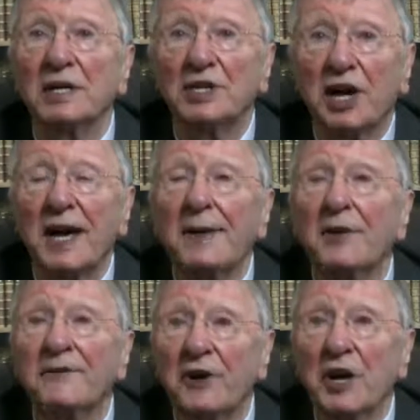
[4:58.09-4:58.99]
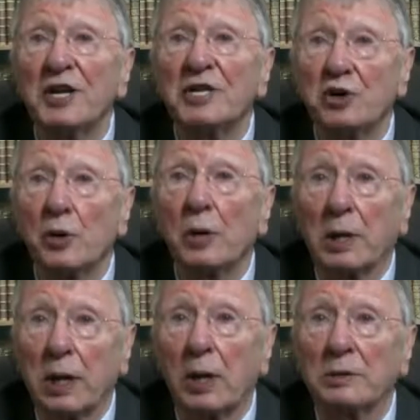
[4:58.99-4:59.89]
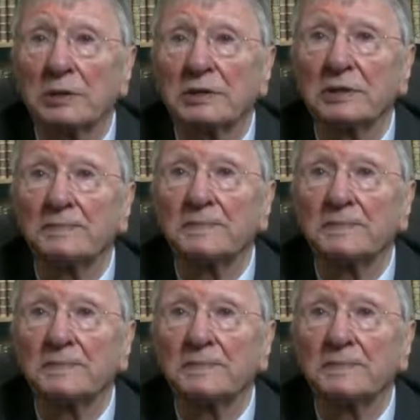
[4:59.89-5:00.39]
to keep the furnace door closed,